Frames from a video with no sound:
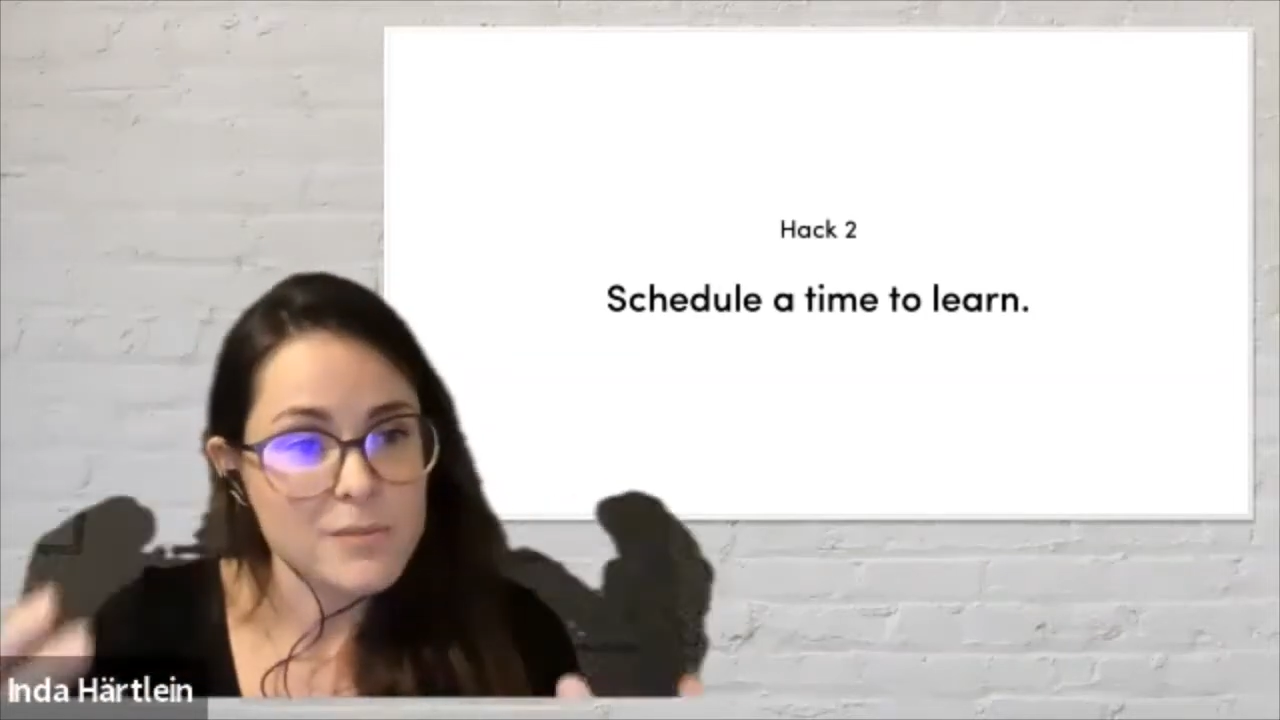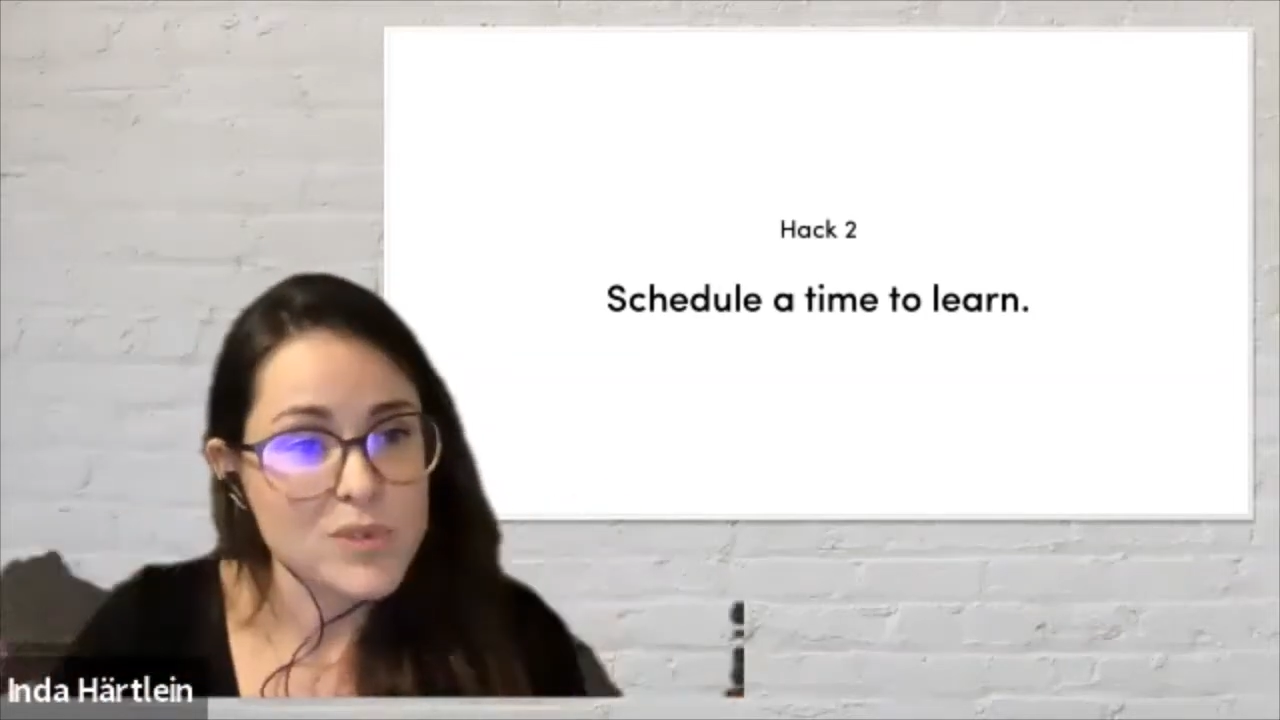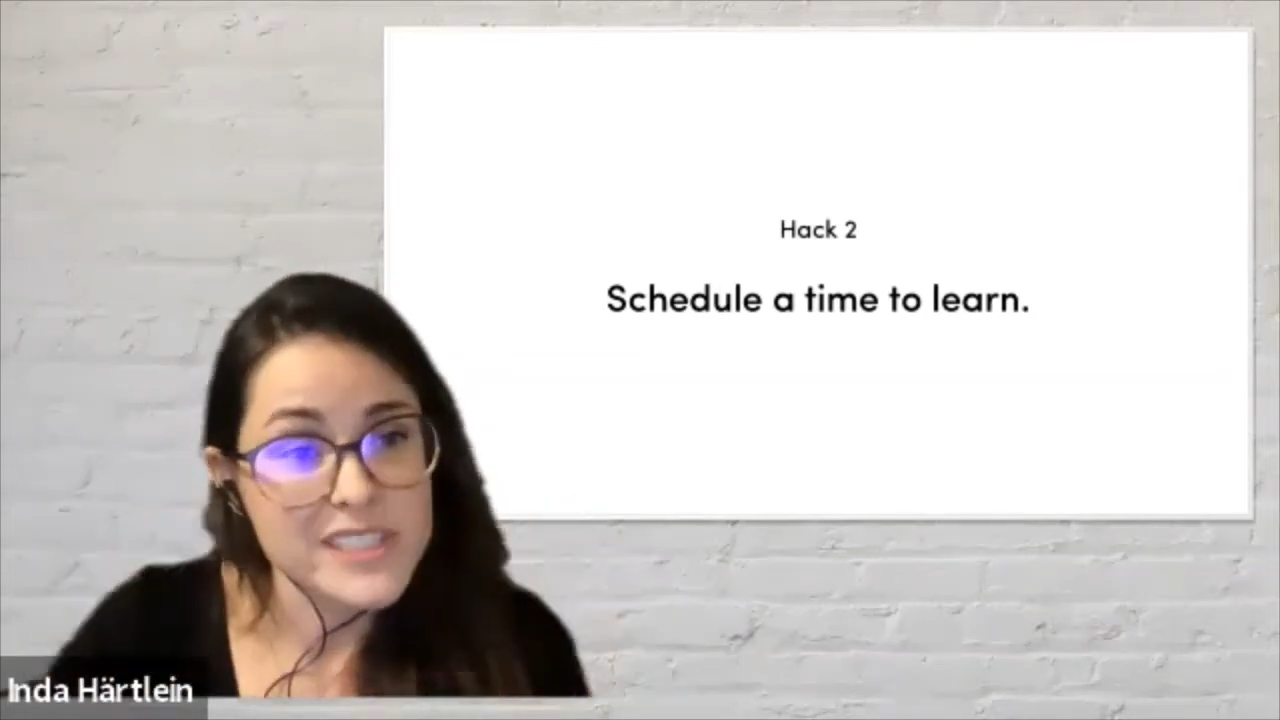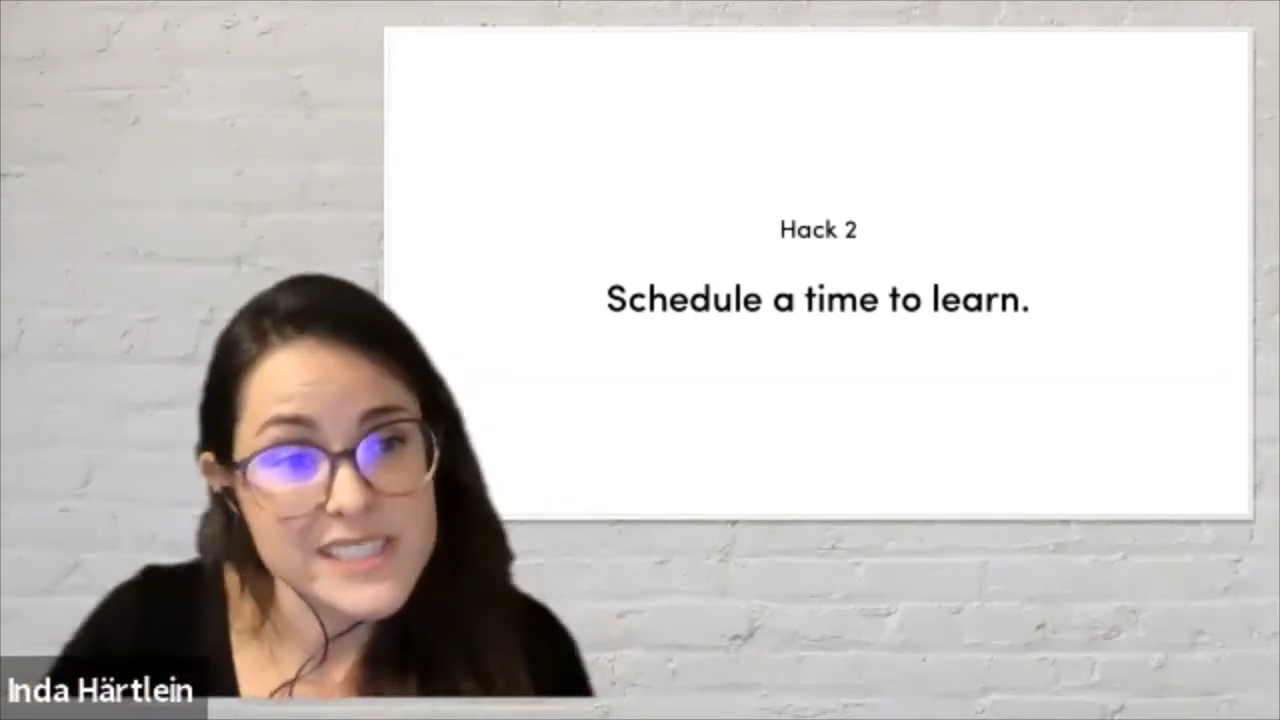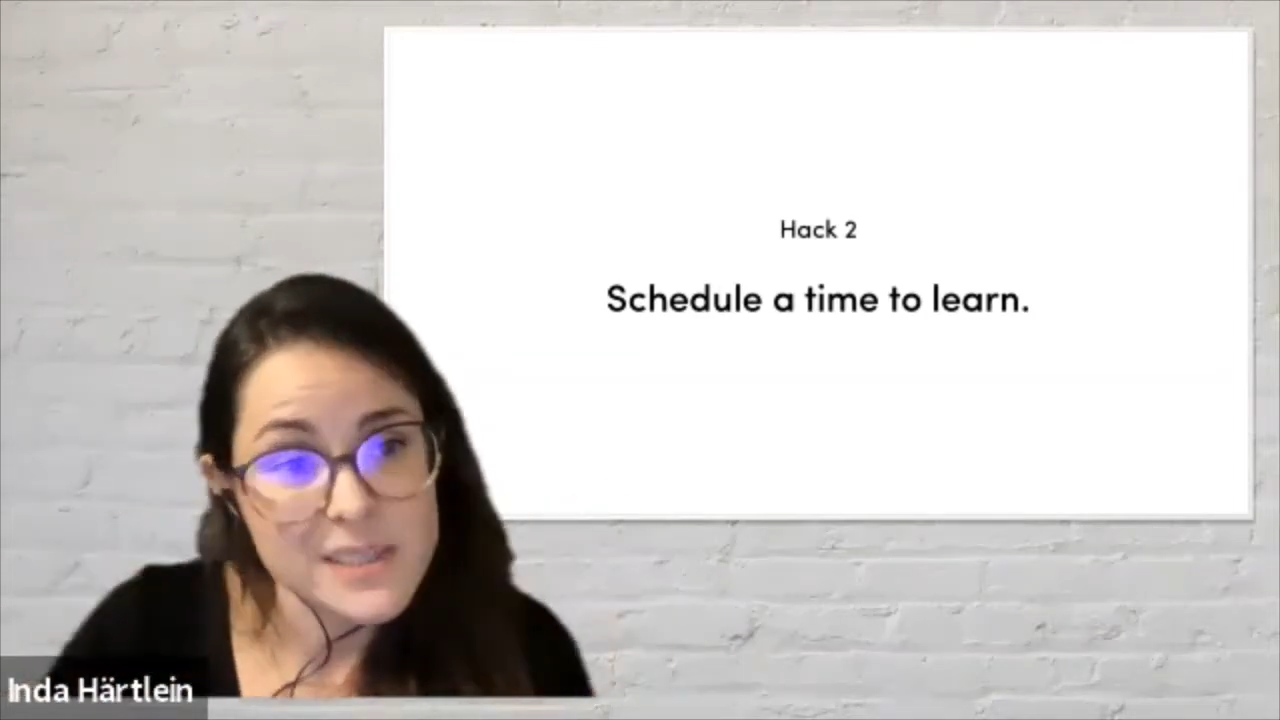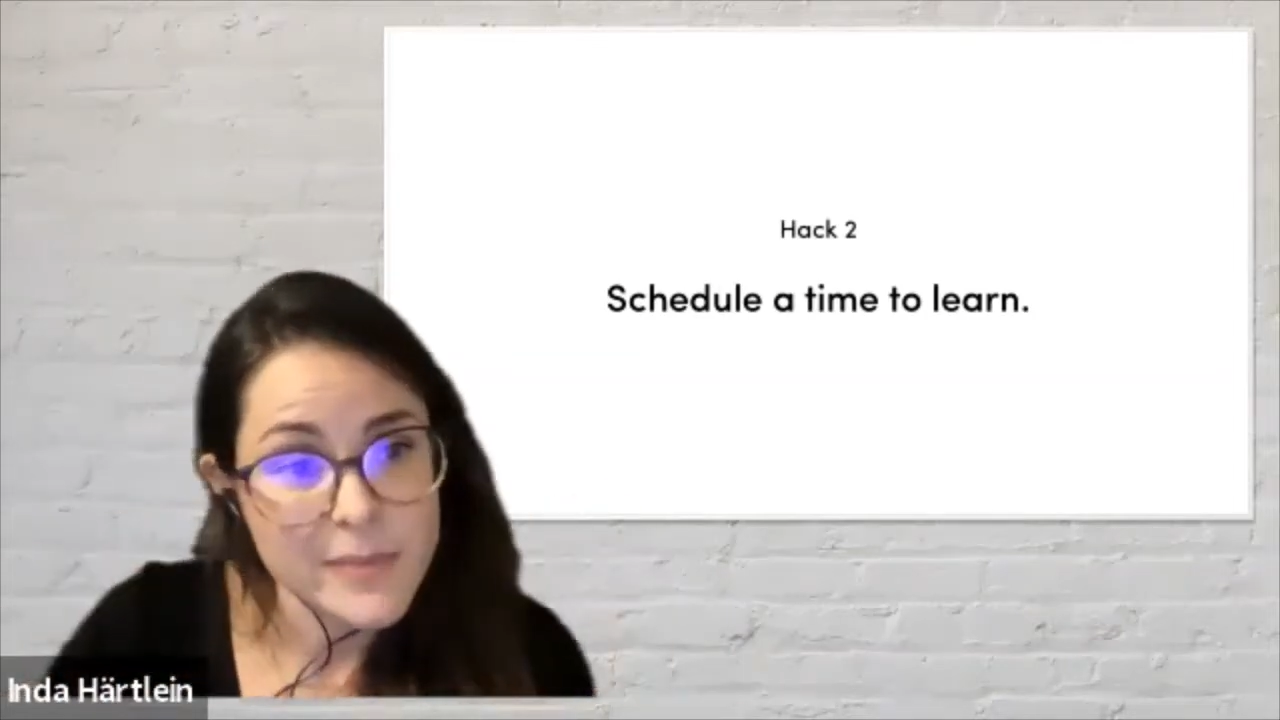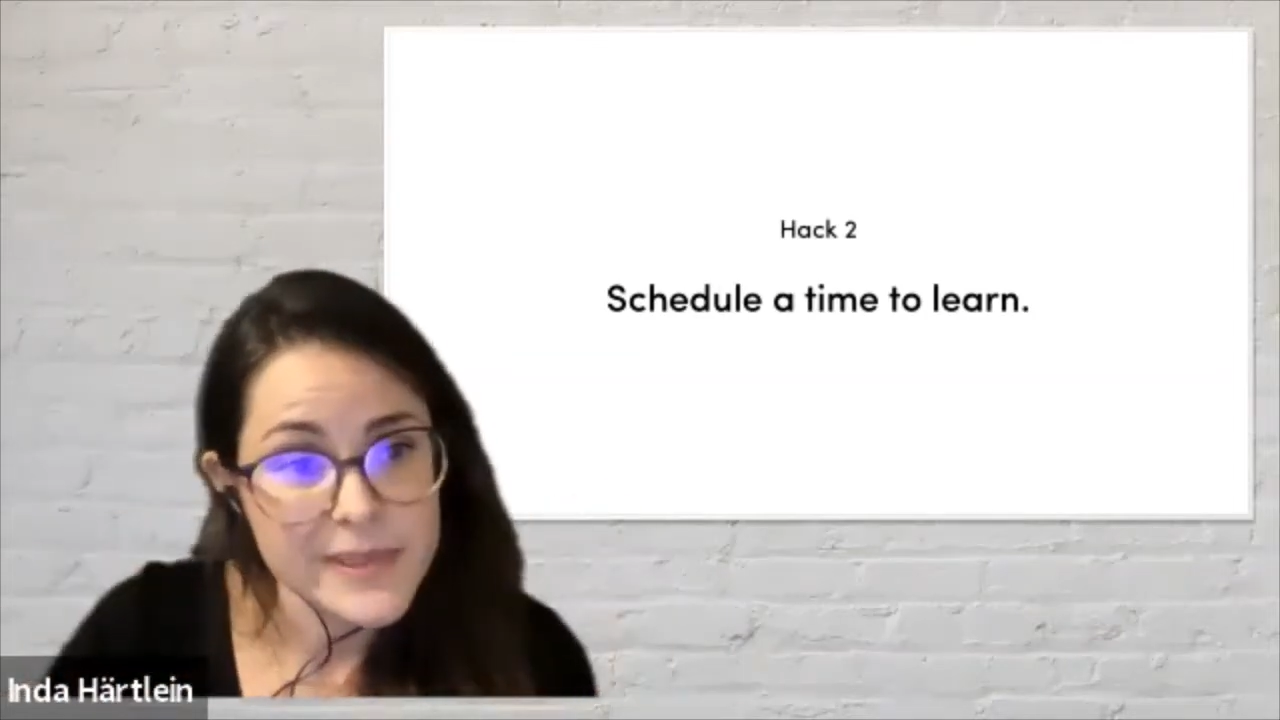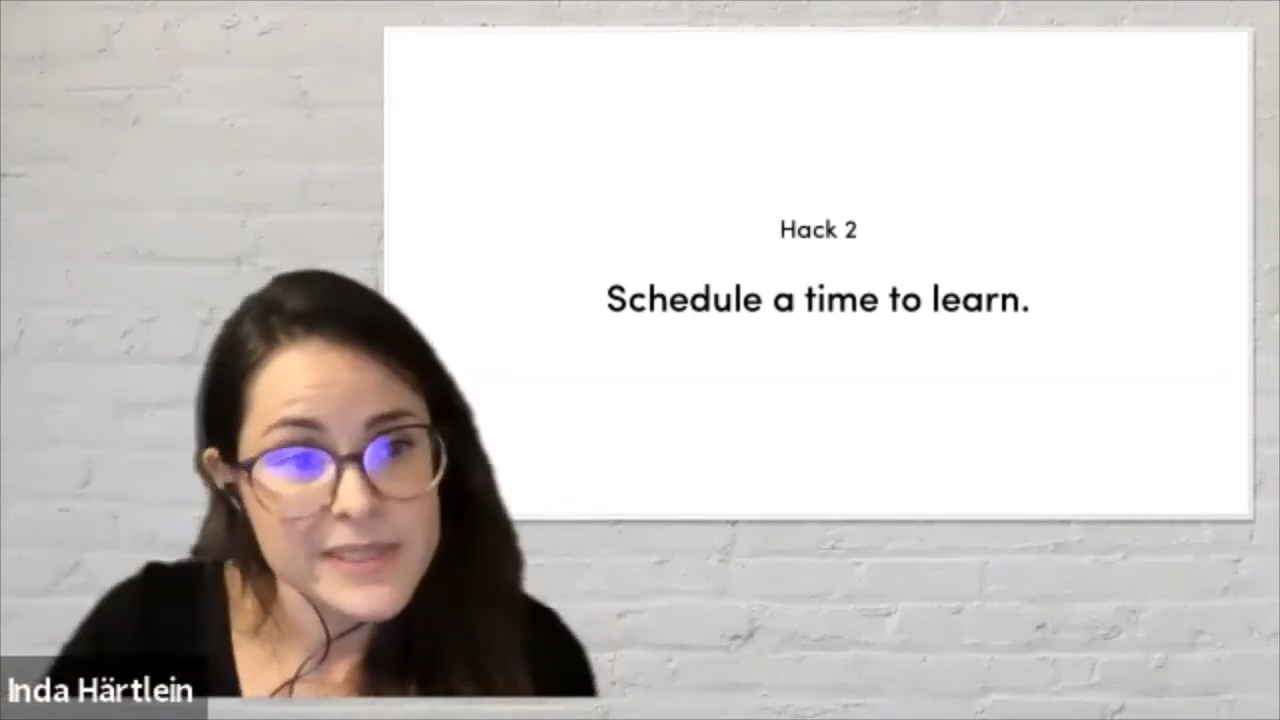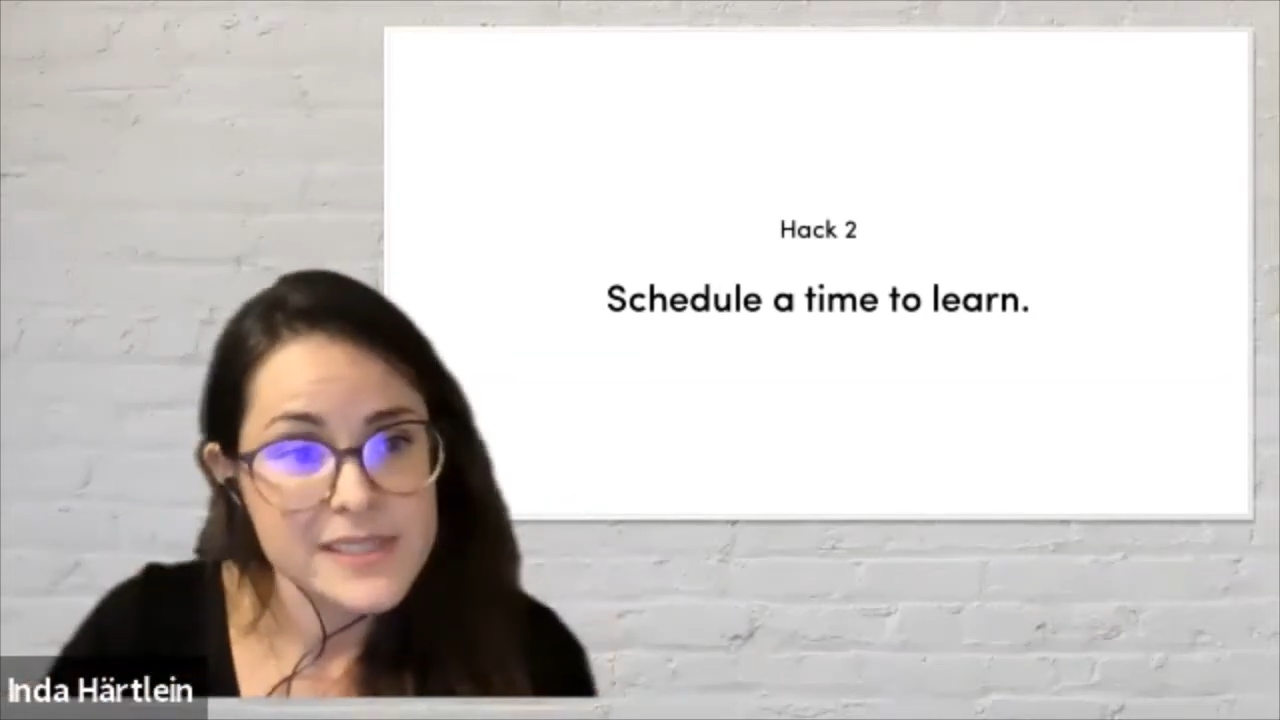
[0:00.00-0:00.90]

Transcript: participants,